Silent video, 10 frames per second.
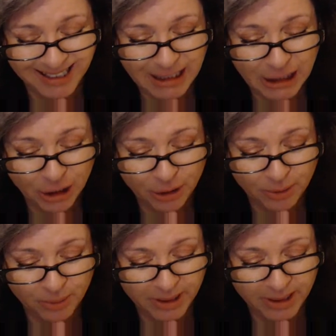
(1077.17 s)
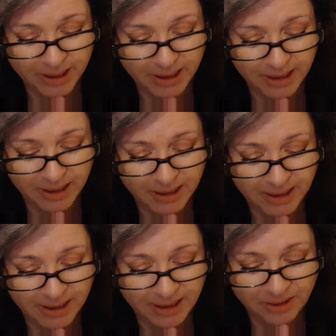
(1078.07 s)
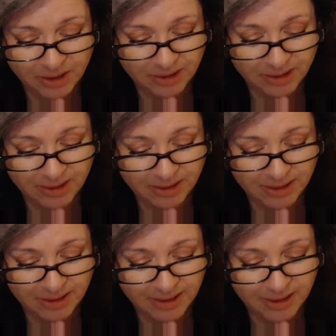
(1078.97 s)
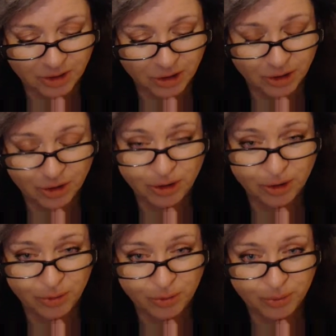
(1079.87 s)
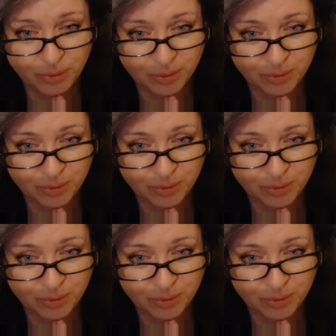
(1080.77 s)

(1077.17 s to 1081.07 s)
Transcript: You know, it just it's just too